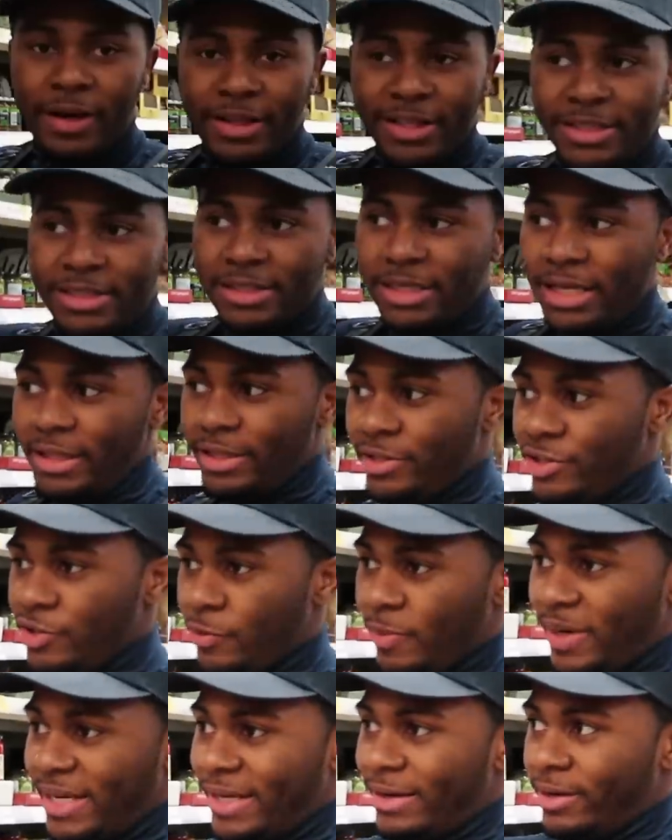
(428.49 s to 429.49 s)
Right, this is like the
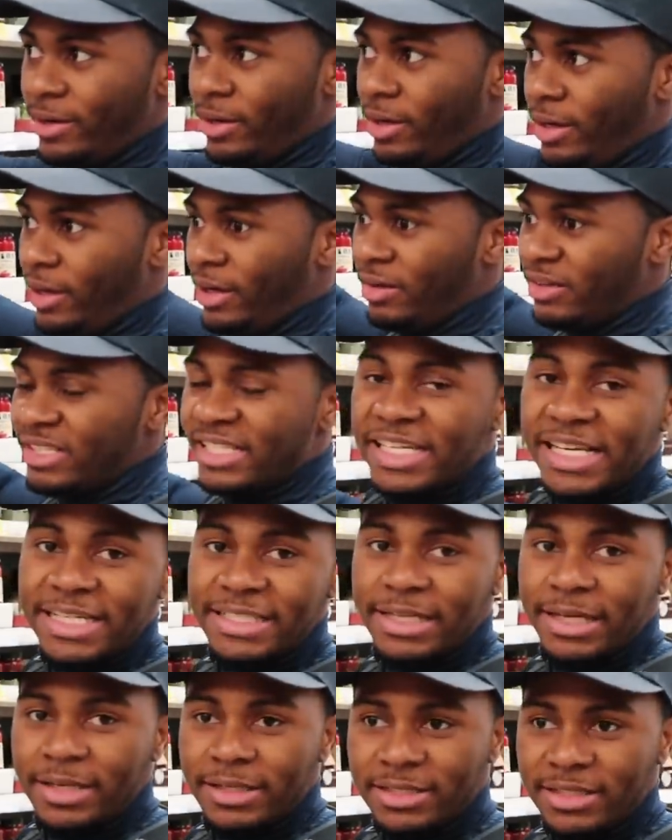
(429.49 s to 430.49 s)
Jamaican
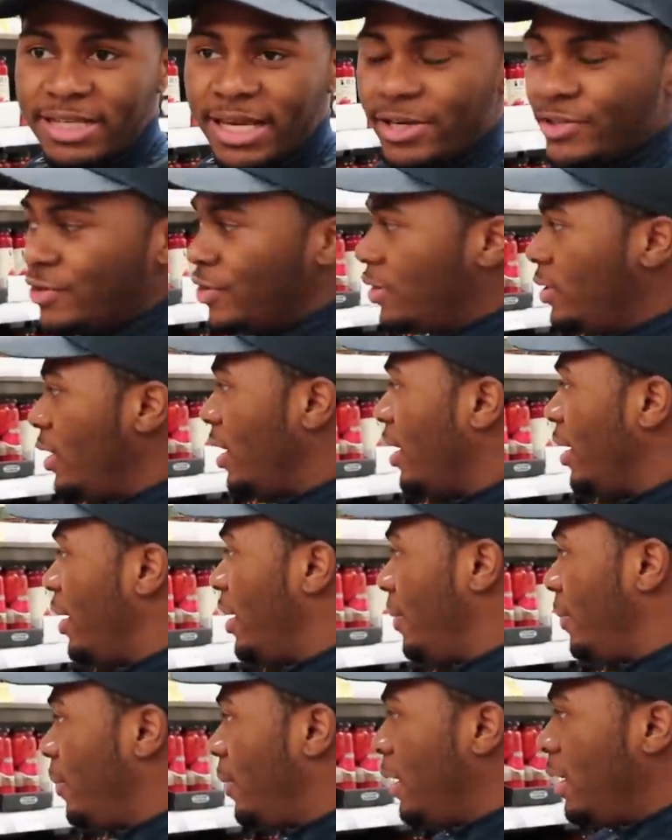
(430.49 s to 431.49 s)
seasoning section.
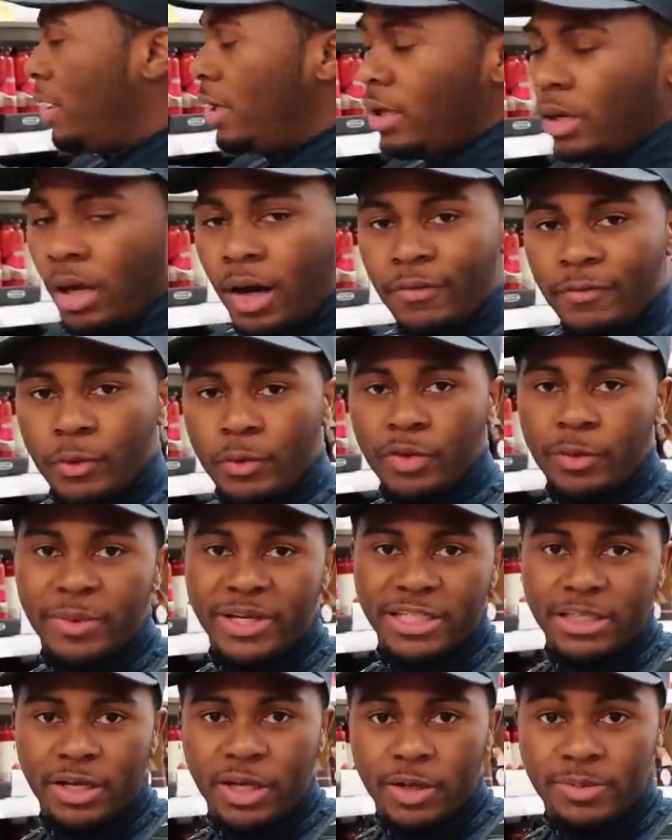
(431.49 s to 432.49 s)
Of all the
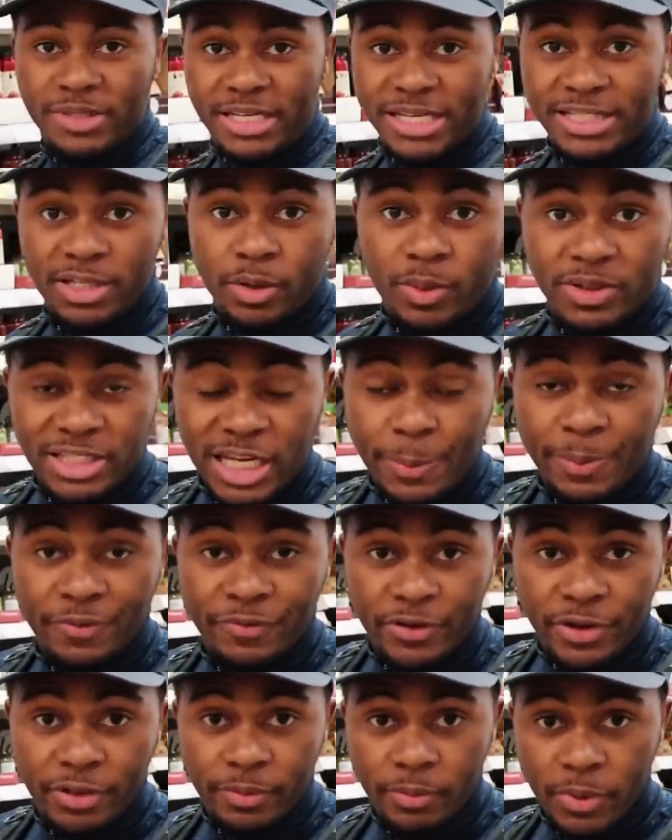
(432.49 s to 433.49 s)
mixed herbs, these are the ones I
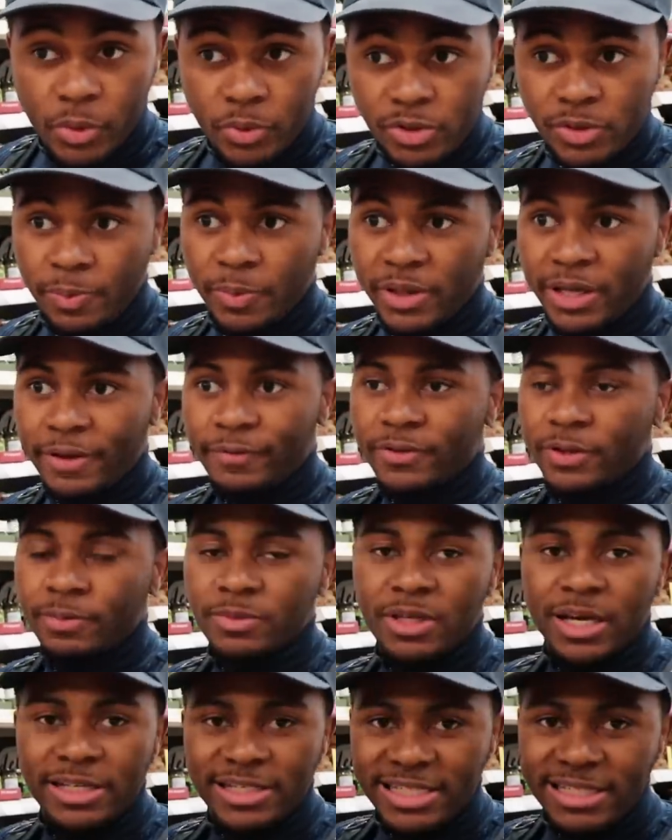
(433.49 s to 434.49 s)
prefer the most, but if
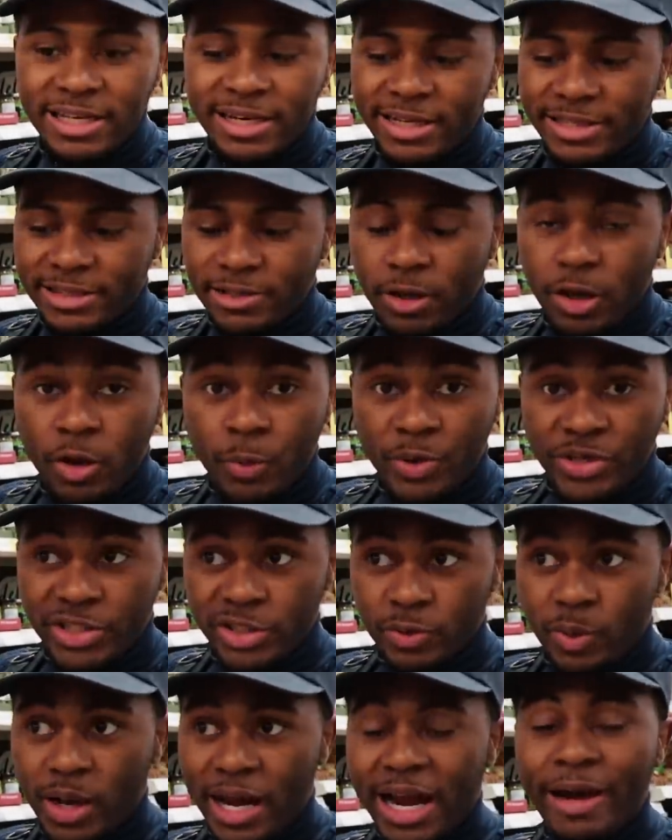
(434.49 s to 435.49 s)
sometimes these aren't in stock, which
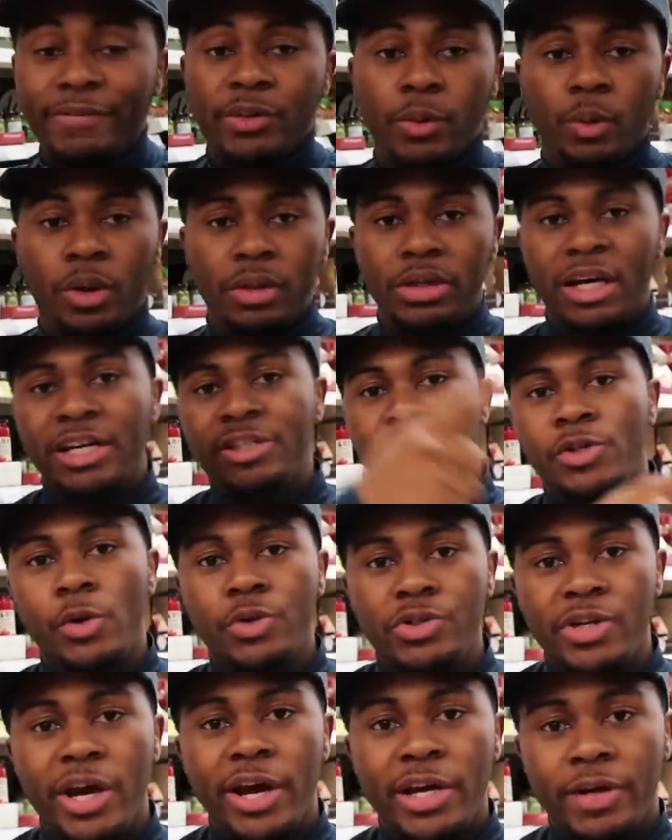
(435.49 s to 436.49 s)
is why I have the one that I
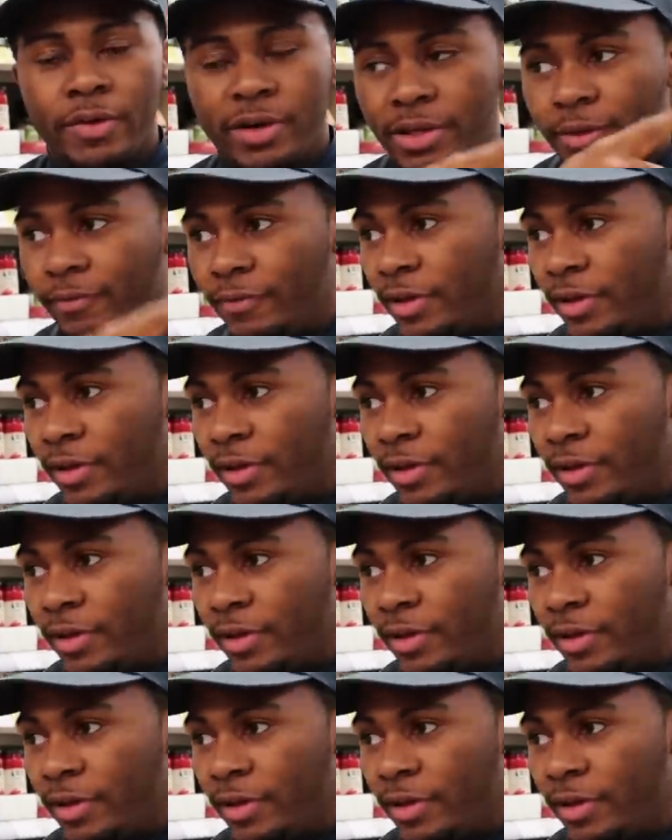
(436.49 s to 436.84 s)
showed you earlier on in the